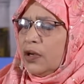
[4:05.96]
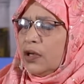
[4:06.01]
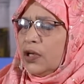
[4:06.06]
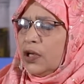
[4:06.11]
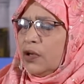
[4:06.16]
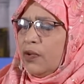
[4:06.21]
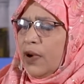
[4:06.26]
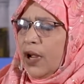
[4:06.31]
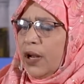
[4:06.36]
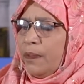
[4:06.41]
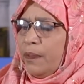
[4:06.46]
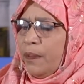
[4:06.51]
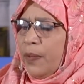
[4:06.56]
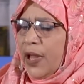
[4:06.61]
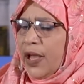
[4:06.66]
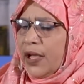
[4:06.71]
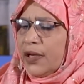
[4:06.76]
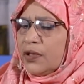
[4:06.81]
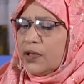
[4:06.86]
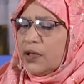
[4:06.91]
neural
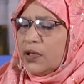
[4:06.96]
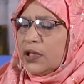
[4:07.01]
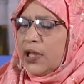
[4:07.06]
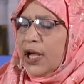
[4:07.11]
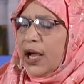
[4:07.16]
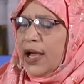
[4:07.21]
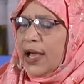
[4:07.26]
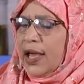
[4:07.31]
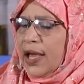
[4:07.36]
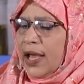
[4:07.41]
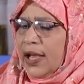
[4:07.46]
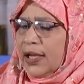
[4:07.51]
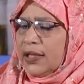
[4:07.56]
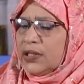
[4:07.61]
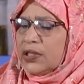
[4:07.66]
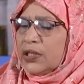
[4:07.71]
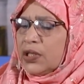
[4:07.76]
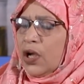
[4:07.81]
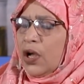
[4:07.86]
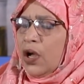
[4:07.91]
plate, the
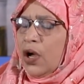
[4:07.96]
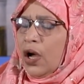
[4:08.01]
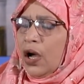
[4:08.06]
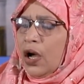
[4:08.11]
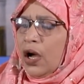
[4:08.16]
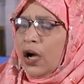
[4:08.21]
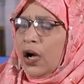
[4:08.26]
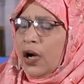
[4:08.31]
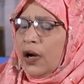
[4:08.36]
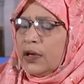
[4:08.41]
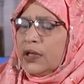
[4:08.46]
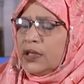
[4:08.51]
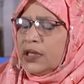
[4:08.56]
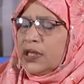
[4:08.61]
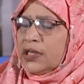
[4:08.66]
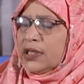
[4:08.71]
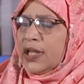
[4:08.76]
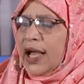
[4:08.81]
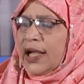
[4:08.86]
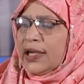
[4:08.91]
edge, it
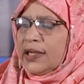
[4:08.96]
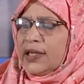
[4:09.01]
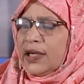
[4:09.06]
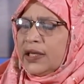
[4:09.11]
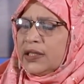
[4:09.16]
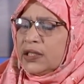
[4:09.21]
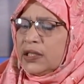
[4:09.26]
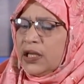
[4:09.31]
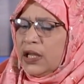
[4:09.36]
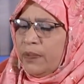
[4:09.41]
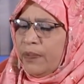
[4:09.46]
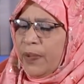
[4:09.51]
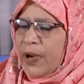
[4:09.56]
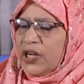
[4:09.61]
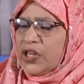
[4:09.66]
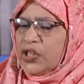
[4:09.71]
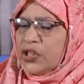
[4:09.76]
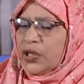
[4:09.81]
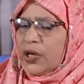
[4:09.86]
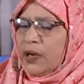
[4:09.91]
is like a
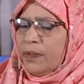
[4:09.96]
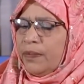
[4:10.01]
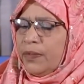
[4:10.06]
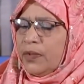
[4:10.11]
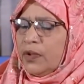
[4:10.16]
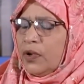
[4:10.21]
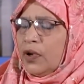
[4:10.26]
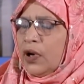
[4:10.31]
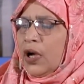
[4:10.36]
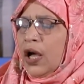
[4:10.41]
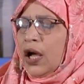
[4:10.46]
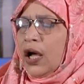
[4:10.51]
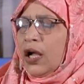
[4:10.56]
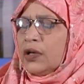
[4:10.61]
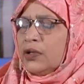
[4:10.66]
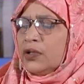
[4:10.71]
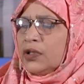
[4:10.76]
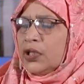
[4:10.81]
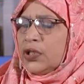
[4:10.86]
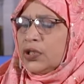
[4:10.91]
slippery shape,
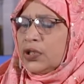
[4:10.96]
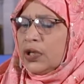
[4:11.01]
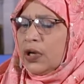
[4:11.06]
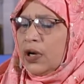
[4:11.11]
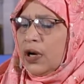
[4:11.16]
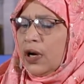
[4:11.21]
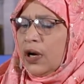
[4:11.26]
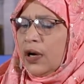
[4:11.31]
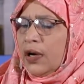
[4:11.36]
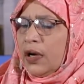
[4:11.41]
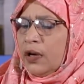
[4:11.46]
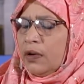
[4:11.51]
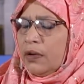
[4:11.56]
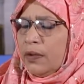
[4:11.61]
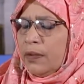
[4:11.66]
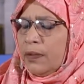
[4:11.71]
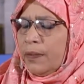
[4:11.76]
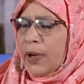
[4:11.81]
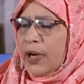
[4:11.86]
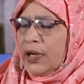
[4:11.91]
and this
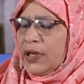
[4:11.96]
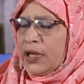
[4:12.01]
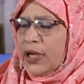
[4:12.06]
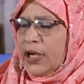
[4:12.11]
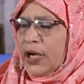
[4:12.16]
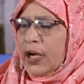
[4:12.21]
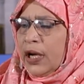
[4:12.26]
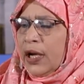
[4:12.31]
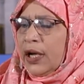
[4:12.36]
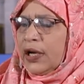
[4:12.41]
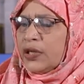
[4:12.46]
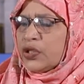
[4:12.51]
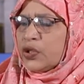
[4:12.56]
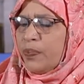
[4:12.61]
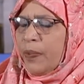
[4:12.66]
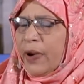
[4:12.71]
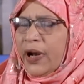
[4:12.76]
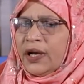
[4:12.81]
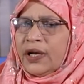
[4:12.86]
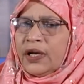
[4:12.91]

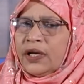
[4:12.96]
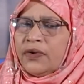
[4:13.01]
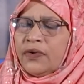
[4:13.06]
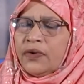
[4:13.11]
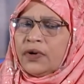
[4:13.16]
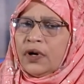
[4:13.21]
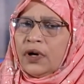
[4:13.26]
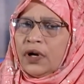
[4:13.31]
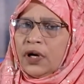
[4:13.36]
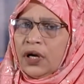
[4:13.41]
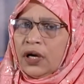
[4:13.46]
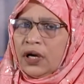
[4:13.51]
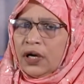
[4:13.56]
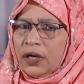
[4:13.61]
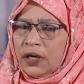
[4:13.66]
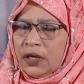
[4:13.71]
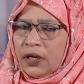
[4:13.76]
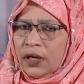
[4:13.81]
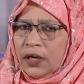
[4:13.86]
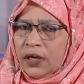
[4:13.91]
expanded
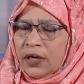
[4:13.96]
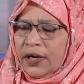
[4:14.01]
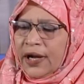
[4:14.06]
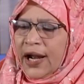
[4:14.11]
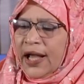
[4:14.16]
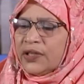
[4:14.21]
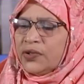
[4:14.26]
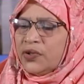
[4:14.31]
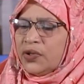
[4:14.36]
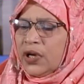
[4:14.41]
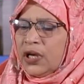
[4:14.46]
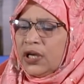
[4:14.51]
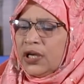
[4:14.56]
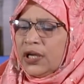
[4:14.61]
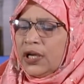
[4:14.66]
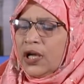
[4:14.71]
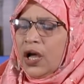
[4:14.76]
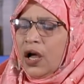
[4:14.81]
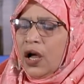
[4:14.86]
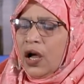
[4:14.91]

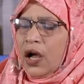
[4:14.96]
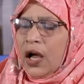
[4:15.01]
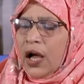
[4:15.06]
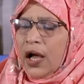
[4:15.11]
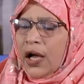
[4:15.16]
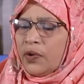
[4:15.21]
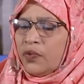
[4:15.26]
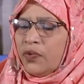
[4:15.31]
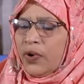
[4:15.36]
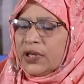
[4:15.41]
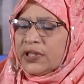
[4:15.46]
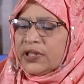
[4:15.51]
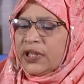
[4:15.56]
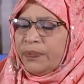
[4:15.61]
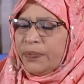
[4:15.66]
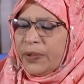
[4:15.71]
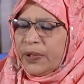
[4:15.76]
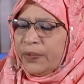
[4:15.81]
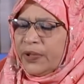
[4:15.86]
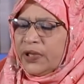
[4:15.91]
gradually towards
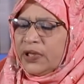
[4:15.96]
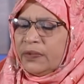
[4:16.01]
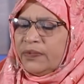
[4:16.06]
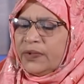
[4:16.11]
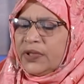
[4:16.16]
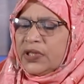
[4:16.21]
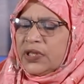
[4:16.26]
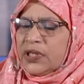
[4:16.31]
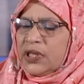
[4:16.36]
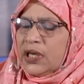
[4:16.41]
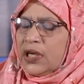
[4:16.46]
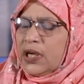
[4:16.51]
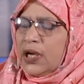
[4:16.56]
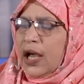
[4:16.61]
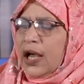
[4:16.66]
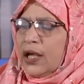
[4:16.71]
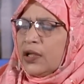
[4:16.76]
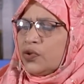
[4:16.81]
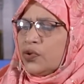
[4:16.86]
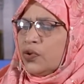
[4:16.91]
the primitive stick.
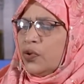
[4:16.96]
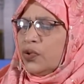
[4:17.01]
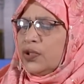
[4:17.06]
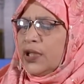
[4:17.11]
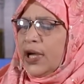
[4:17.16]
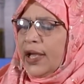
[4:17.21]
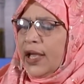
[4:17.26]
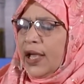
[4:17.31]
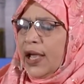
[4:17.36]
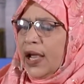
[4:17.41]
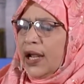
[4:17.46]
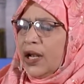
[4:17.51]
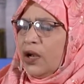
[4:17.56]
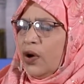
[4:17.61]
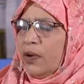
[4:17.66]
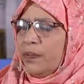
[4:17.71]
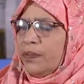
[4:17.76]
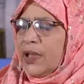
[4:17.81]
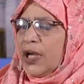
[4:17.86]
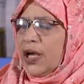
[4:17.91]
So the end
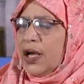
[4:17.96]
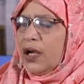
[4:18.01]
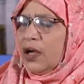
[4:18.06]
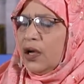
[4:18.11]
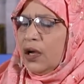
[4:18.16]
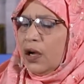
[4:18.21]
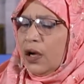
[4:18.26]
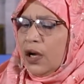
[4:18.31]
of the